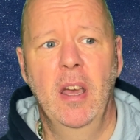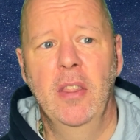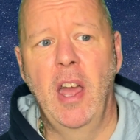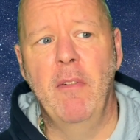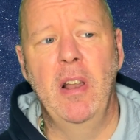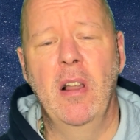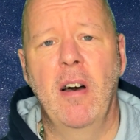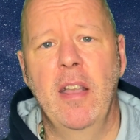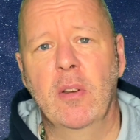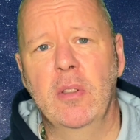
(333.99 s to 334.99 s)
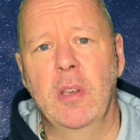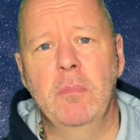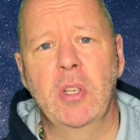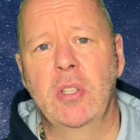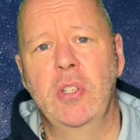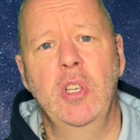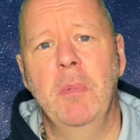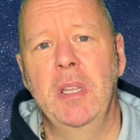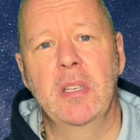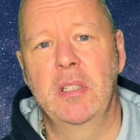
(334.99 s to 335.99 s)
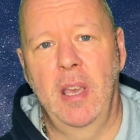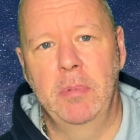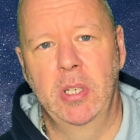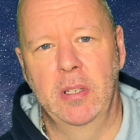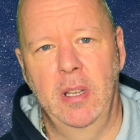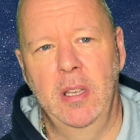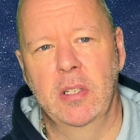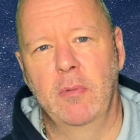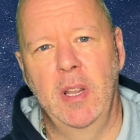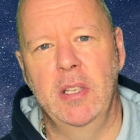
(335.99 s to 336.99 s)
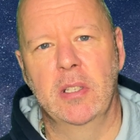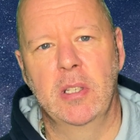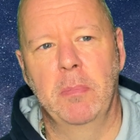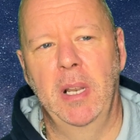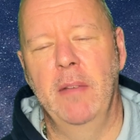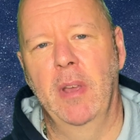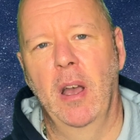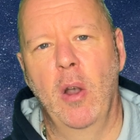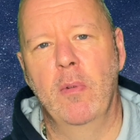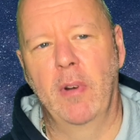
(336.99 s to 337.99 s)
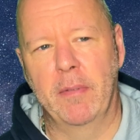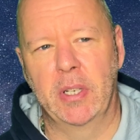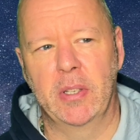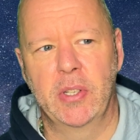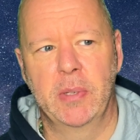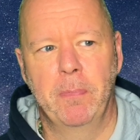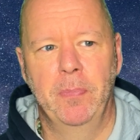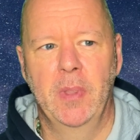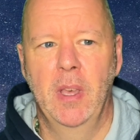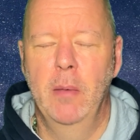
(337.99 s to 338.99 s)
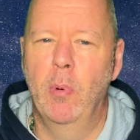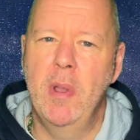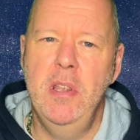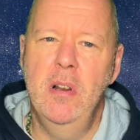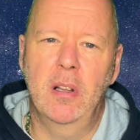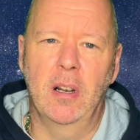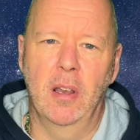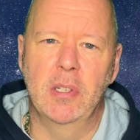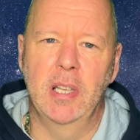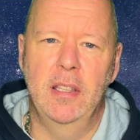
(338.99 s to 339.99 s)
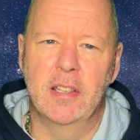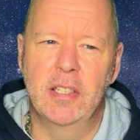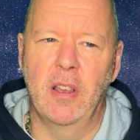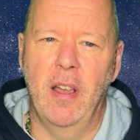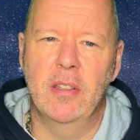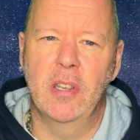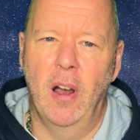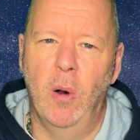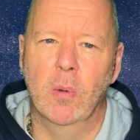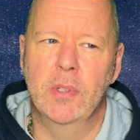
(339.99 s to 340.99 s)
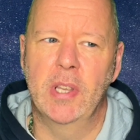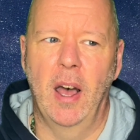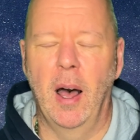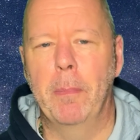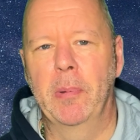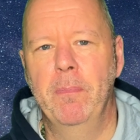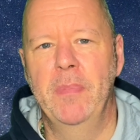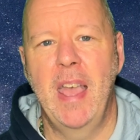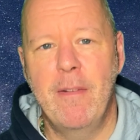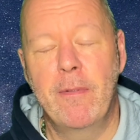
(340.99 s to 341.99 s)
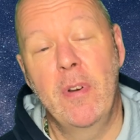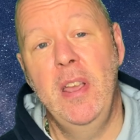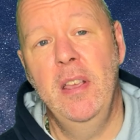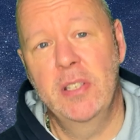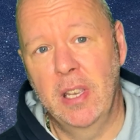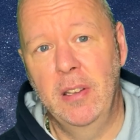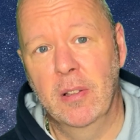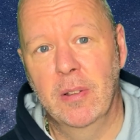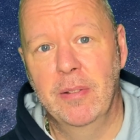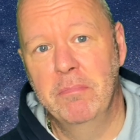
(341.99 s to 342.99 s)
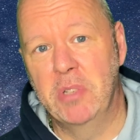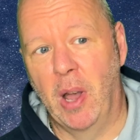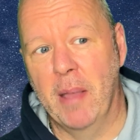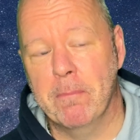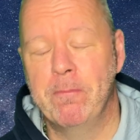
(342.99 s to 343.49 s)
They're relying on them just assuming deception is a reason to believe it over evidence. But when you look closely, the science holds up every single time.